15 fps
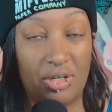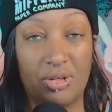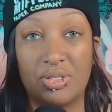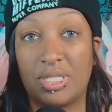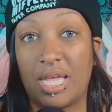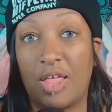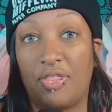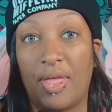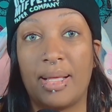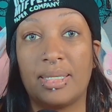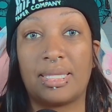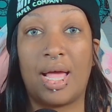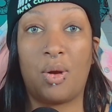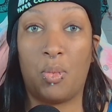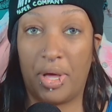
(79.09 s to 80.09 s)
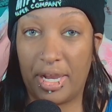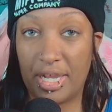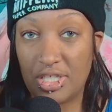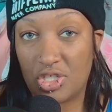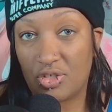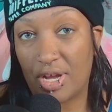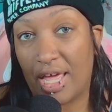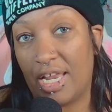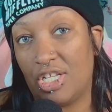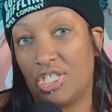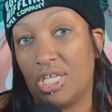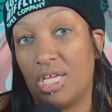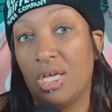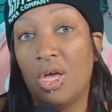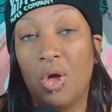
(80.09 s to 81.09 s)
It'll say things like, what is
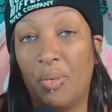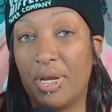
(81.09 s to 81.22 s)
strategy?